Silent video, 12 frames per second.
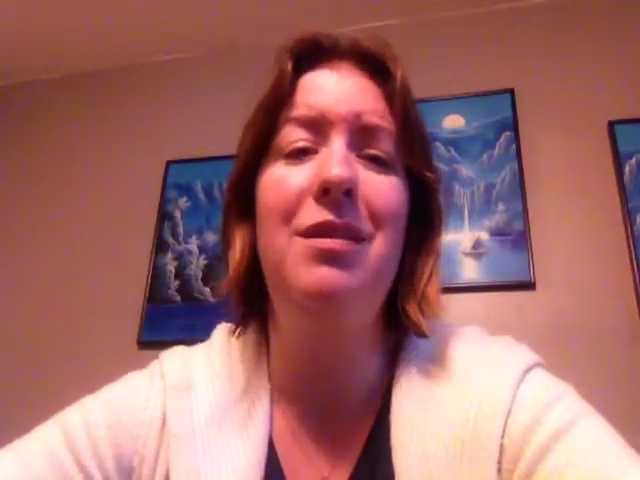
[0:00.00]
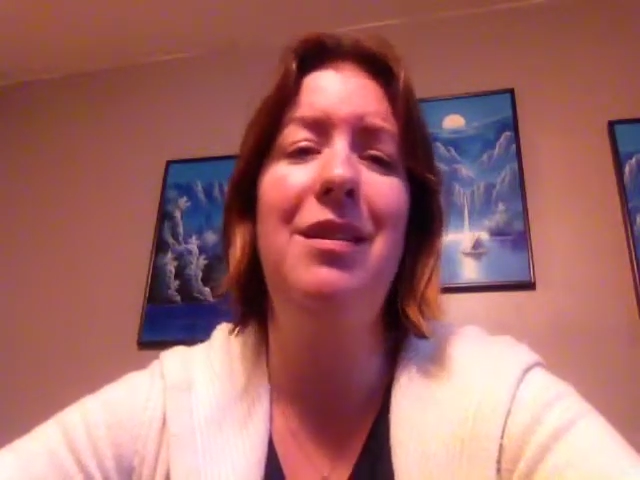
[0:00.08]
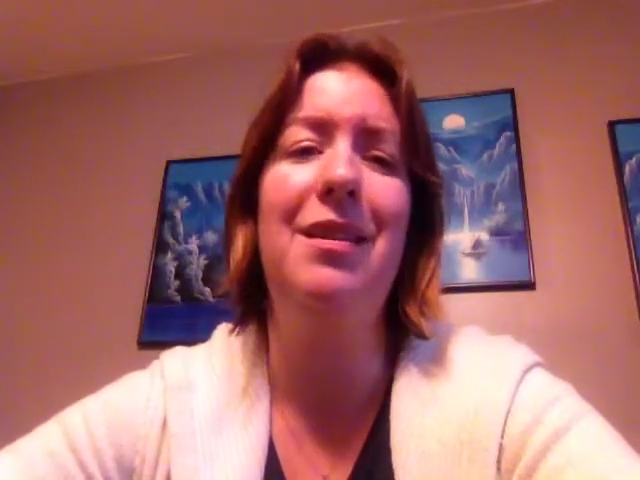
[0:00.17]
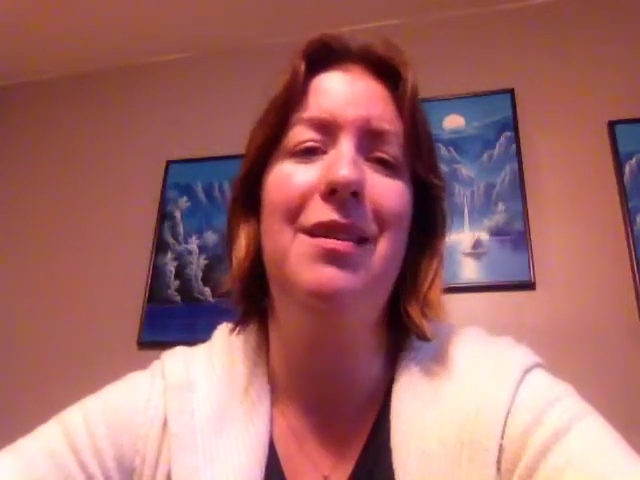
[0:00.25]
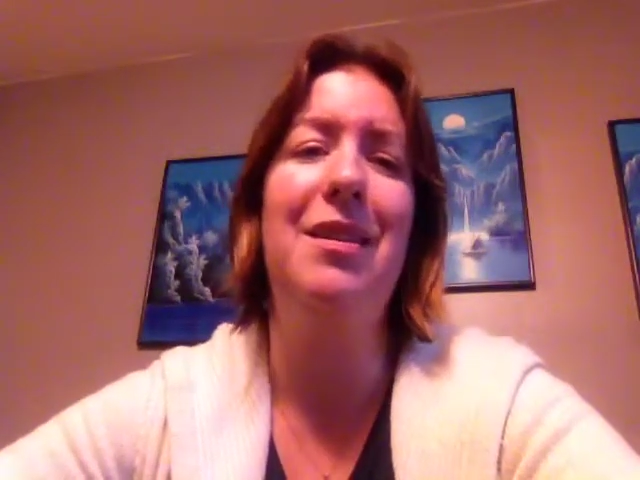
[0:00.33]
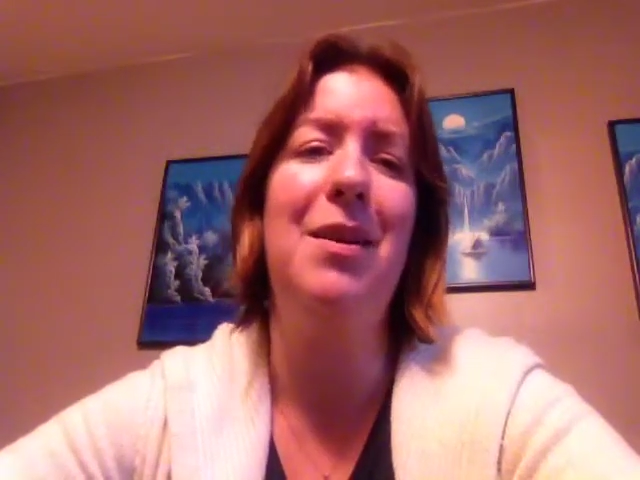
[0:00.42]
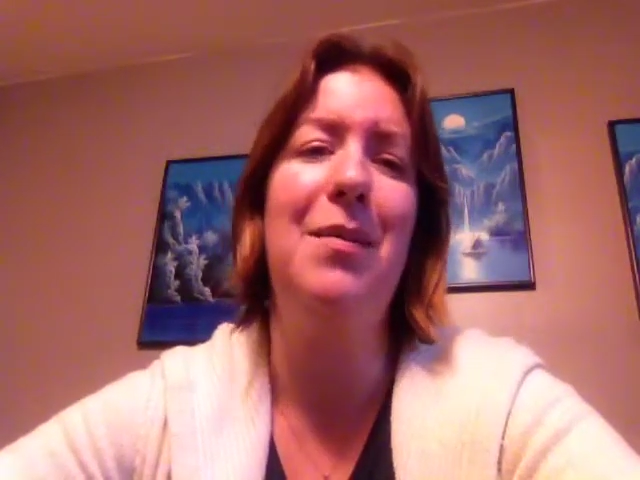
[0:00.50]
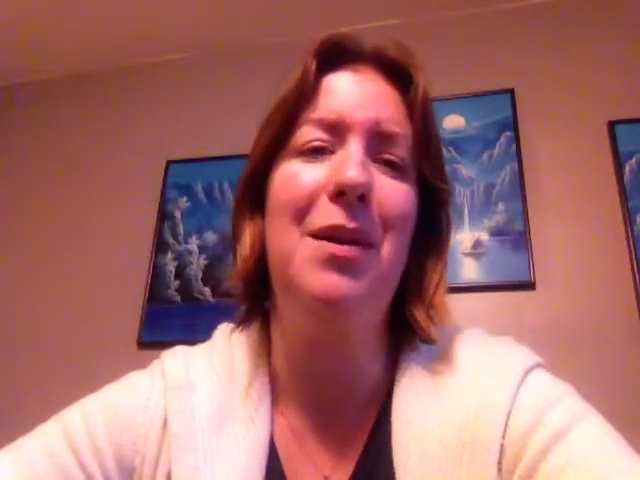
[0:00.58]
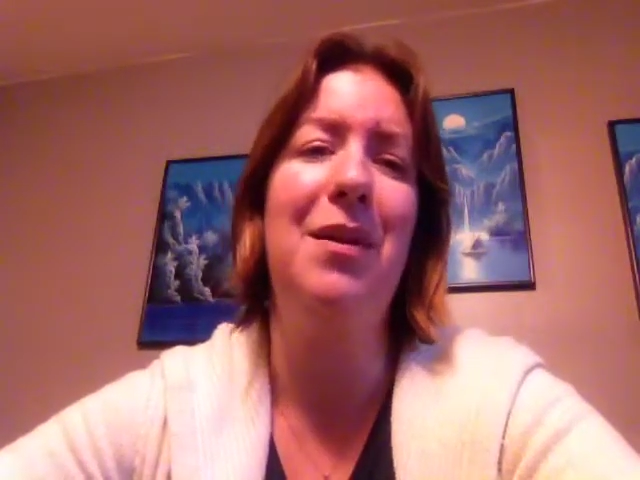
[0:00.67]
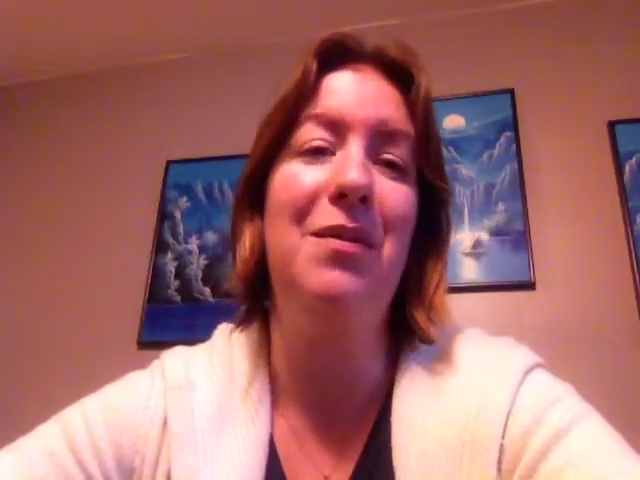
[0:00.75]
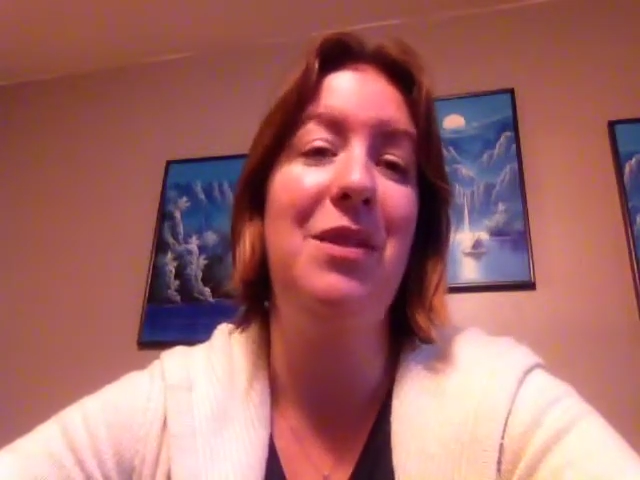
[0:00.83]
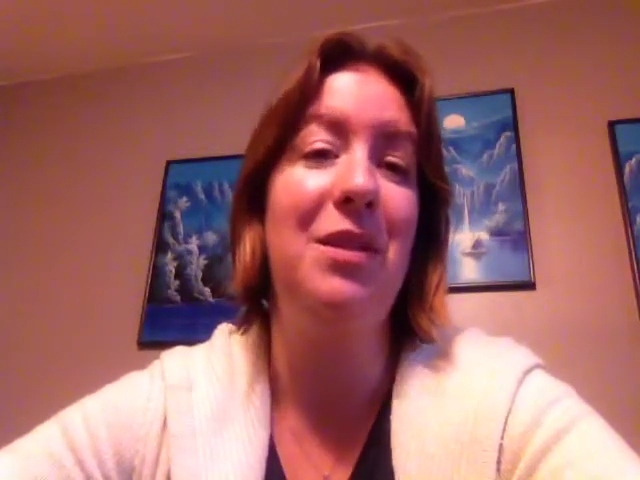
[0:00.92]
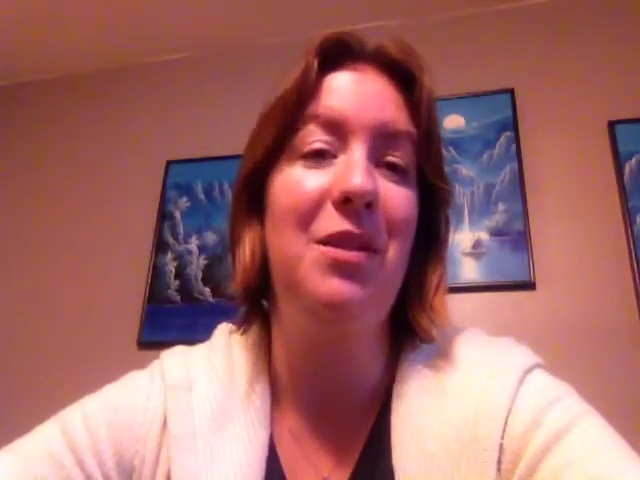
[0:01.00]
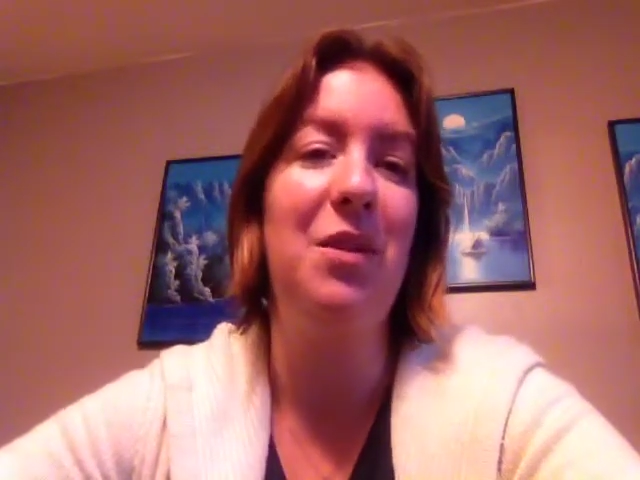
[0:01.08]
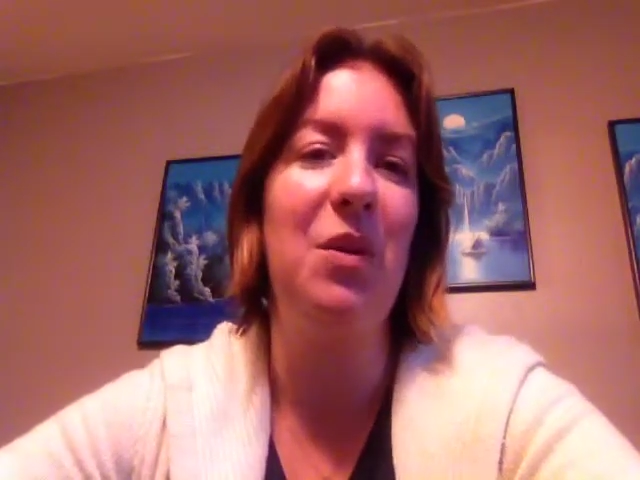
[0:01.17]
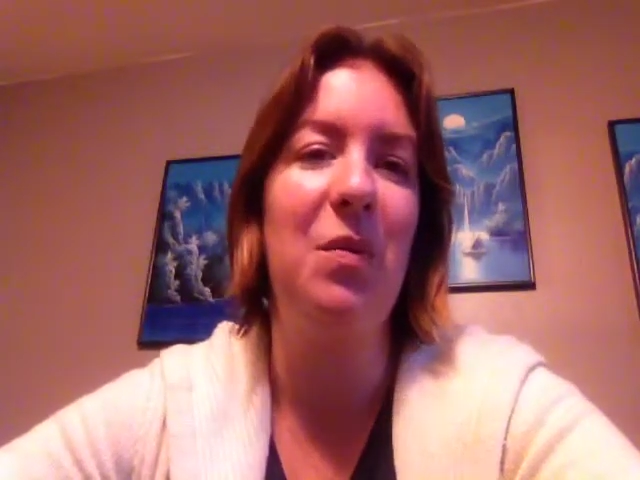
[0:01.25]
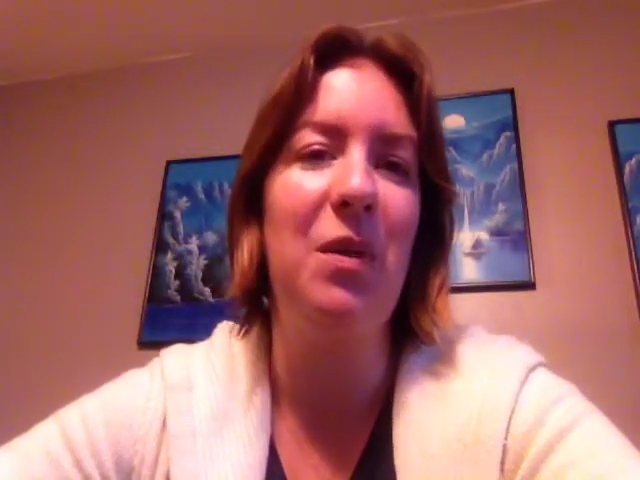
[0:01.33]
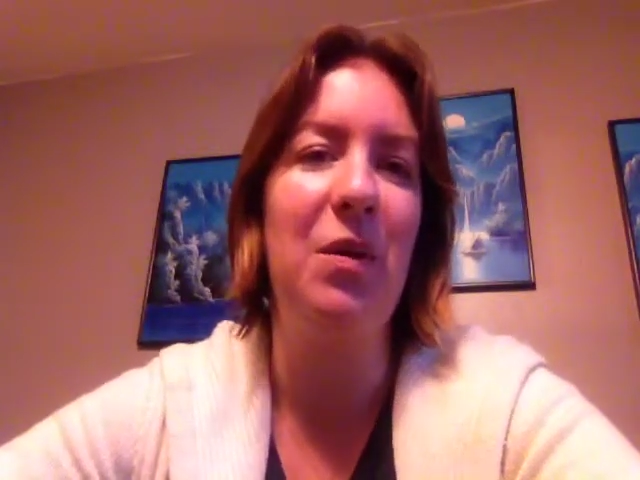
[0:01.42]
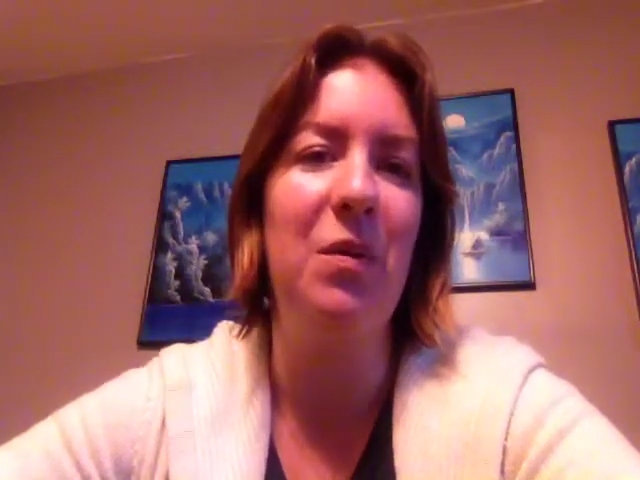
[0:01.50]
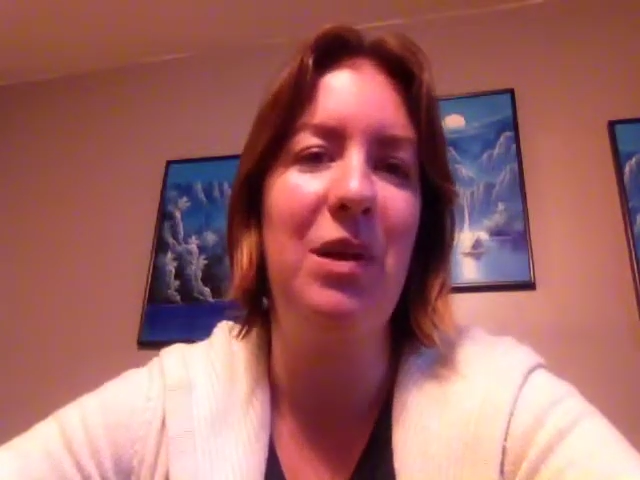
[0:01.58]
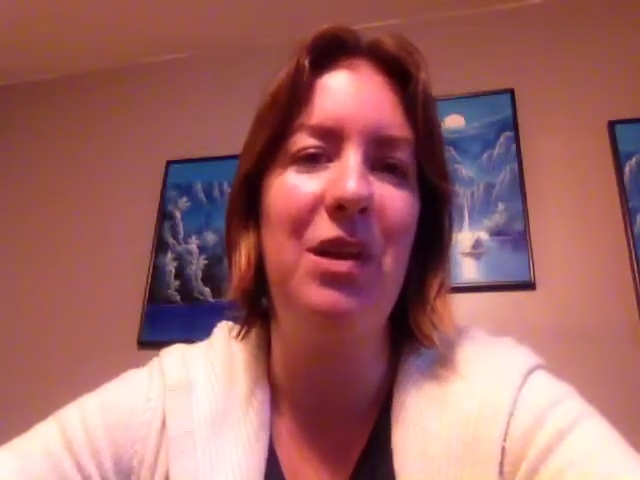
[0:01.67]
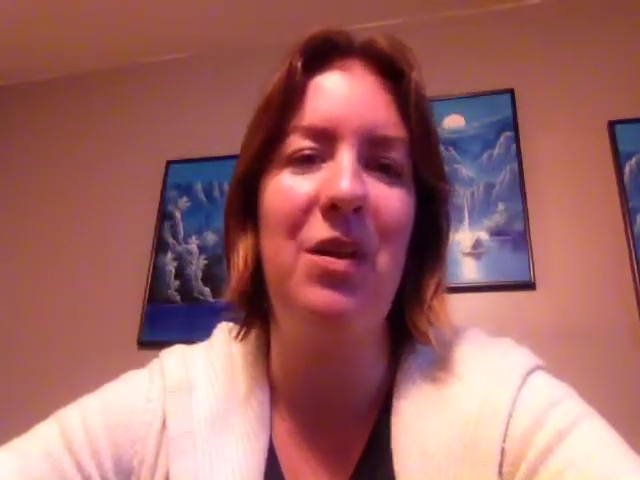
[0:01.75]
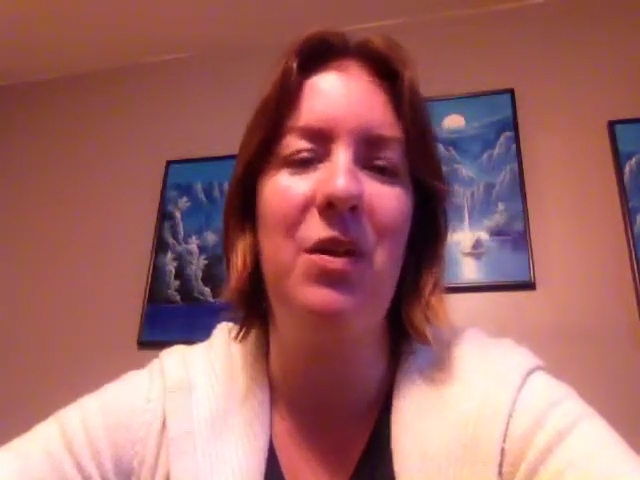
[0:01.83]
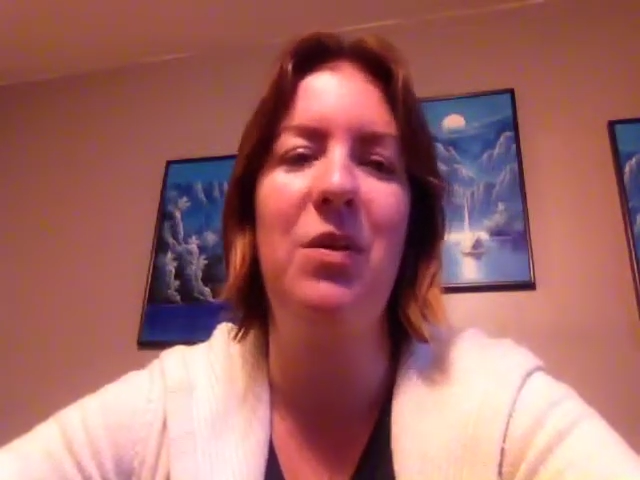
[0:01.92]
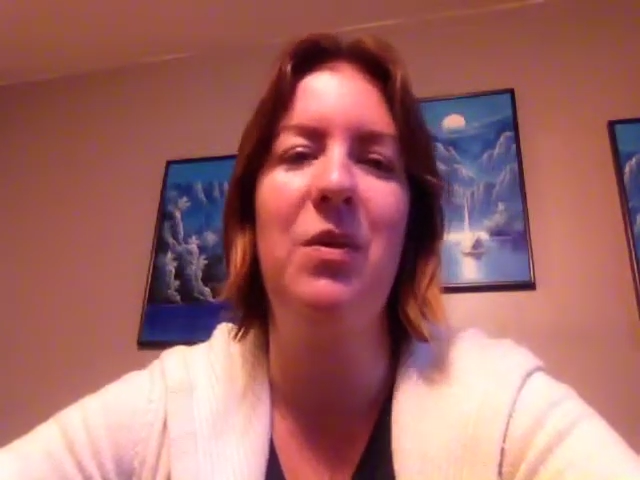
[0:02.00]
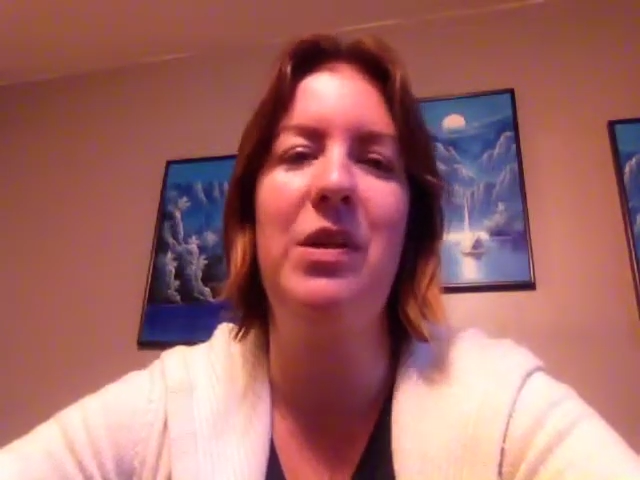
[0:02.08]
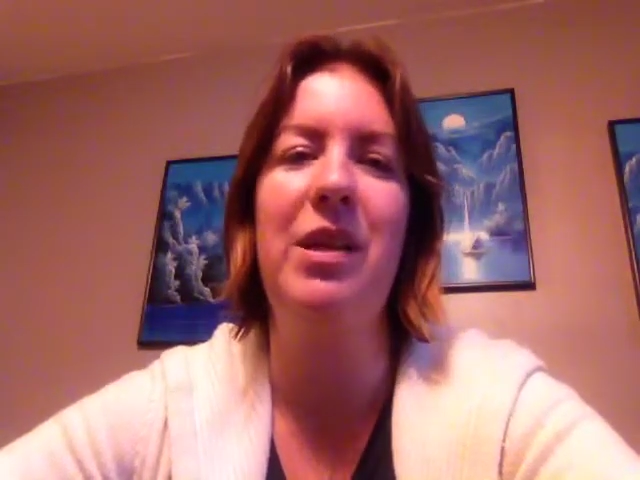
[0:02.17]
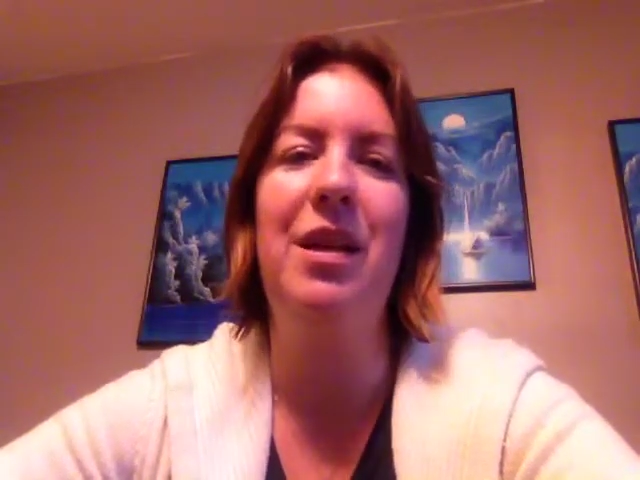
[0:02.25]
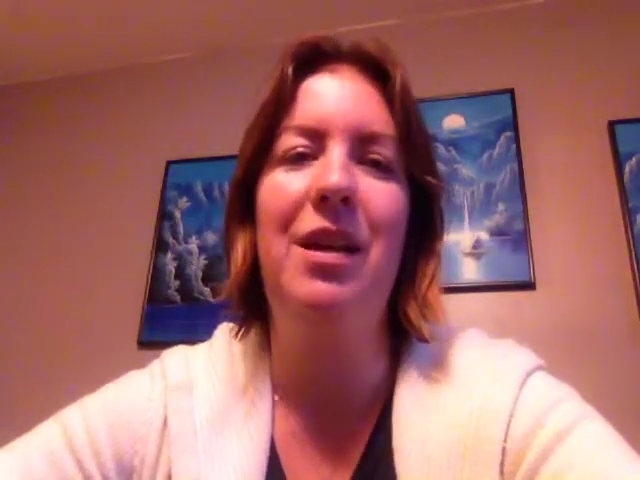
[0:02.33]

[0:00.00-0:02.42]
and the amount of dish soap that we use,